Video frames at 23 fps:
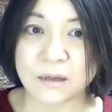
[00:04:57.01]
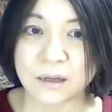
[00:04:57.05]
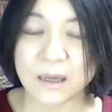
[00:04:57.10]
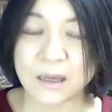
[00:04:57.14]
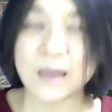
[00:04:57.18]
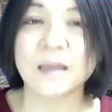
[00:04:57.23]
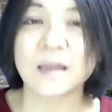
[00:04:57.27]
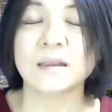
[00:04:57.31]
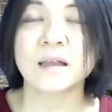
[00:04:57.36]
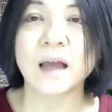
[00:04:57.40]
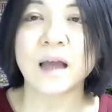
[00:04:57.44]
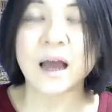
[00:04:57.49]

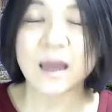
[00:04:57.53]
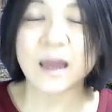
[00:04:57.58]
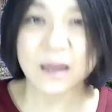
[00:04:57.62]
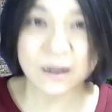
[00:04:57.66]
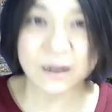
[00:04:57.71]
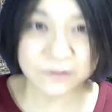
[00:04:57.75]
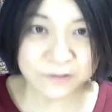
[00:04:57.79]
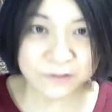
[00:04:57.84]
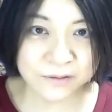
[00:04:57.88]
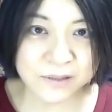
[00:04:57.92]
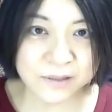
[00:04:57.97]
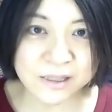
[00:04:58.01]
And I
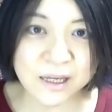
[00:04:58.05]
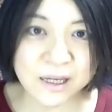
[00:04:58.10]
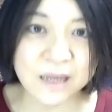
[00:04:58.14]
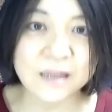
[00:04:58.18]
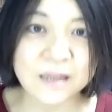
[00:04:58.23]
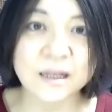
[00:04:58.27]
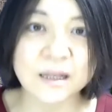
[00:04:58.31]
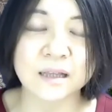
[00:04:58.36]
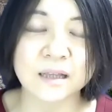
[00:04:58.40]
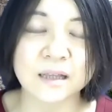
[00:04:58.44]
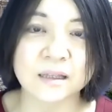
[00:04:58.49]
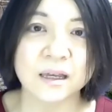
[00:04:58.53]
have to say
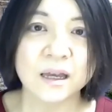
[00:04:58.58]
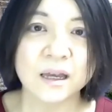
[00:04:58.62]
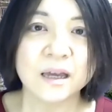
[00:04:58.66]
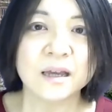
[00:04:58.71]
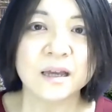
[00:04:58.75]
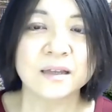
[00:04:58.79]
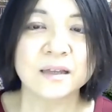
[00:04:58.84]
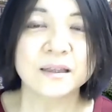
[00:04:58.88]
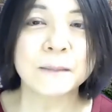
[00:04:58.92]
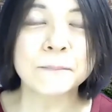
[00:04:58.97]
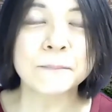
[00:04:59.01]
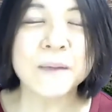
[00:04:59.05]
that
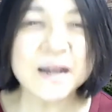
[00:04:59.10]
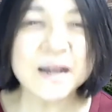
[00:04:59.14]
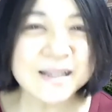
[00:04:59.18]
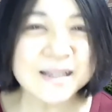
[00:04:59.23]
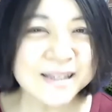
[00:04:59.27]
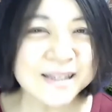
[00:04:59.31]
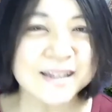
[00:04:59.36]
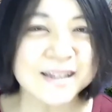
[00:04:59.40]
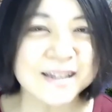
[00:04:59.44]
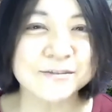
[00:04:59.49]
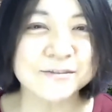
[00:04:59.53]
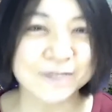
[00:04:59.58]
the
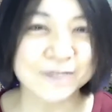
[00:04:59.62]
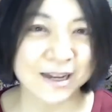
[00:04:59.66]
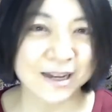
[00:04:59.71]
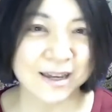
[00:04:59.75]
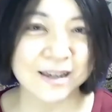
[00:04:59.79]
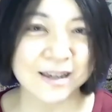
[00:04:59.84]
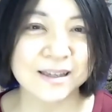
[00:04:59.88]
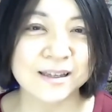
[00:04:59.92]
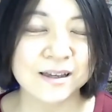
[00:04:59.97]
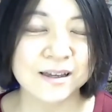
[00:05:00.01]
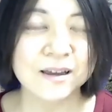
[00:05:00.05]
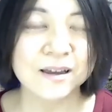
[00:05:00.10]
passage
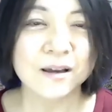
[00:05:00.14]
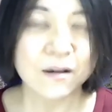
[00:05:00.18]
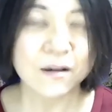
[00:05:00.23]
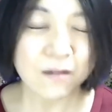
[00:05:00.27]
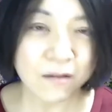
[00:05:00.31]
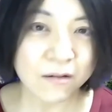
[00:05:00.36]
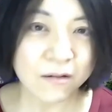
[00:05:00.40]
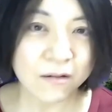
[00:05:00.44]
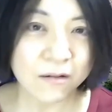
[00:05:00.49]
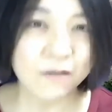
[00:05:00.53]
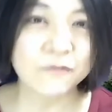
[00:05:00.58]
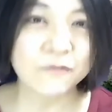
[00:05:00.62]
rate
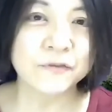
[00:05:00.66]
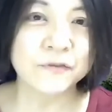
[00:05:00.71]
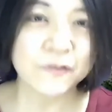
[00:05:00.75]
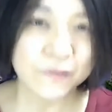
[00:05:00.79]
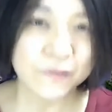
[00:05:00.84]
of